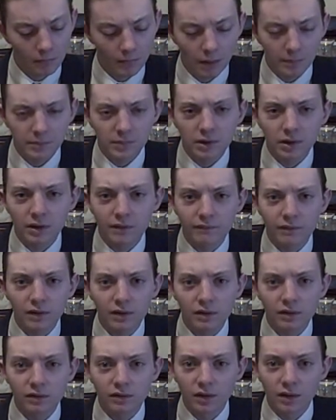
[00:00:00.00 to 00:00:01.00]
I'm gonna give
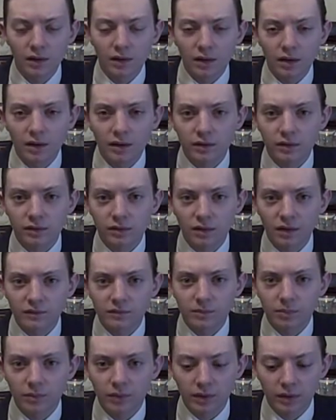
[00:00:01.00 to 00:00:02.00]
these a
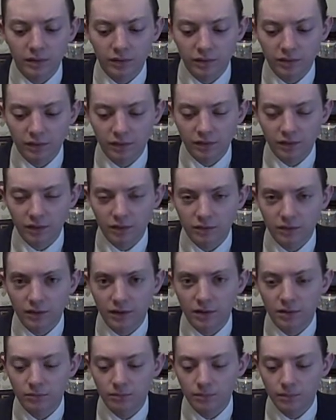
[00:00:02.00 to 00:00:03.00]
seven point six out of
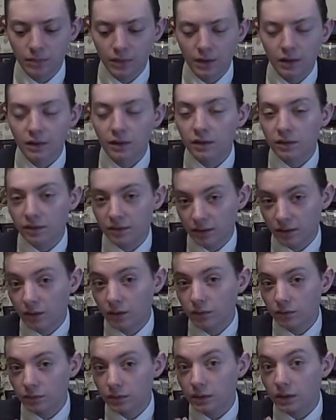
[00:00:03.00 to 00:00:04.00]
ten.
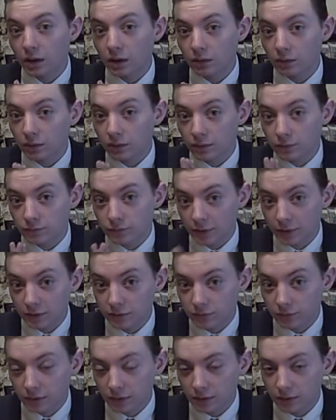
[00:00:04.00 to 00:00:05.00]
Still, you know, great
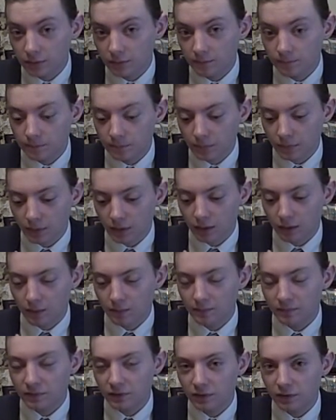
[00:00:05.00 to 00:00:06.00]
drink,
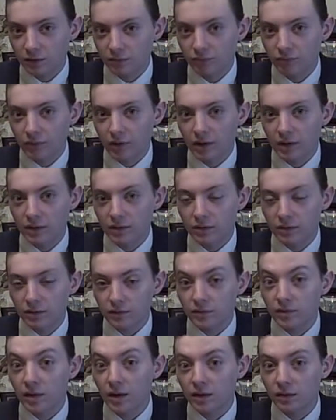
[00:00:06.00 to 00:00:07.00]
um, decent price,
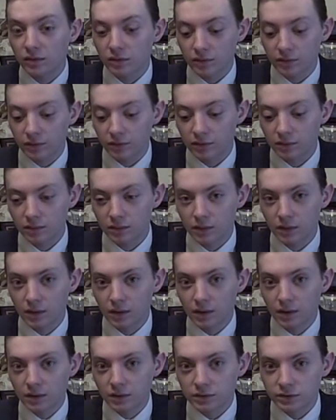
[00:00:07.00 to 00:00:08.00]
tastes good.
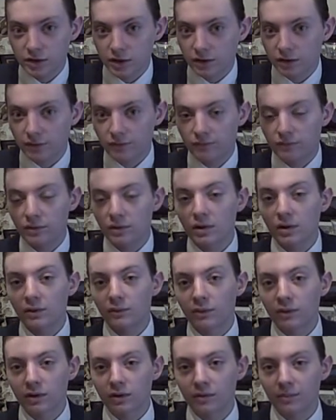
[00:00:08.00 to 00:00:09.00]
Just that really
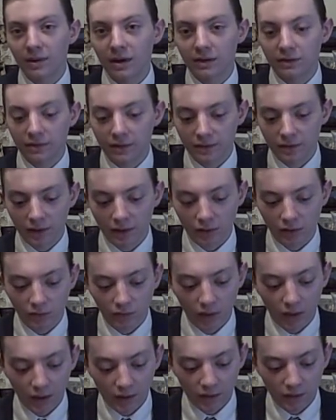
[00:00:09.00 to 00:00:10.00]
one of the main thing that's
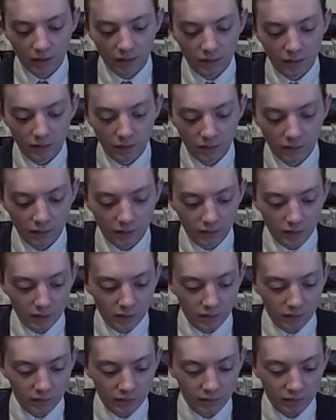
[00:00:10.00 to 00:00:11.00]
lacking in this
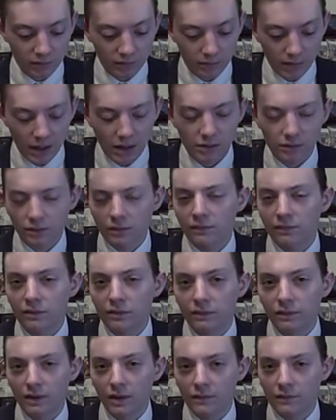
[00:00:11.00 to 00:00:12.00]
is just the balance of the
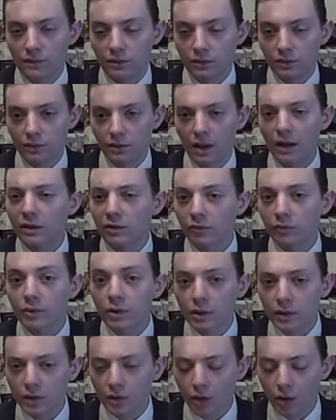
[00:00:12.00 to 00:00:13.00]
flavors, and that's
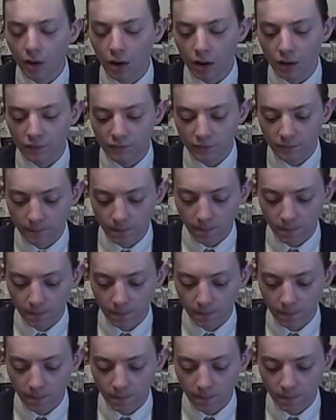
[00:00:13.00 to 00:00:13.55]
really off.